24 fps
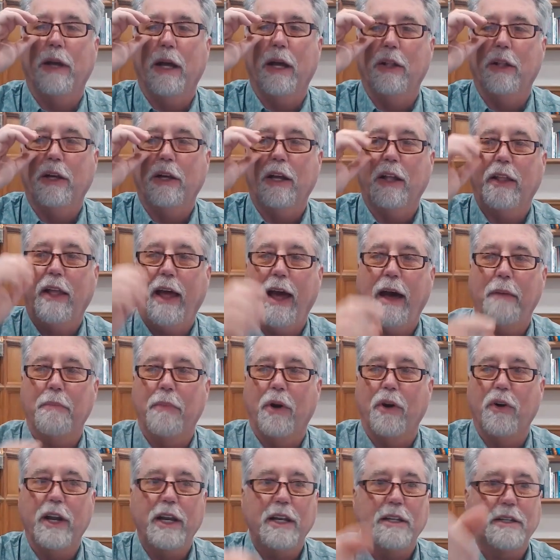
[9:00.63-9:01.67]
Yeah, look at that.
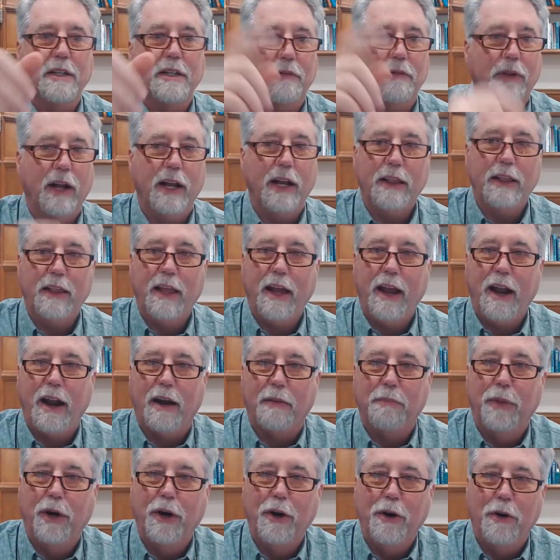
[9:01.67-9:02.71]
Maurice right
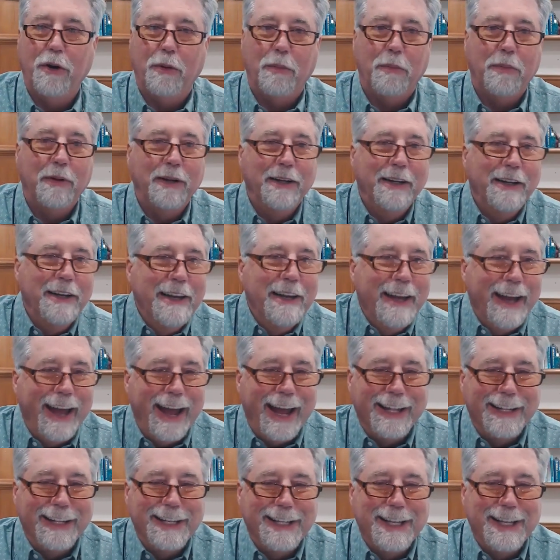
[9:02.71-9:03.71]
there. Boom. And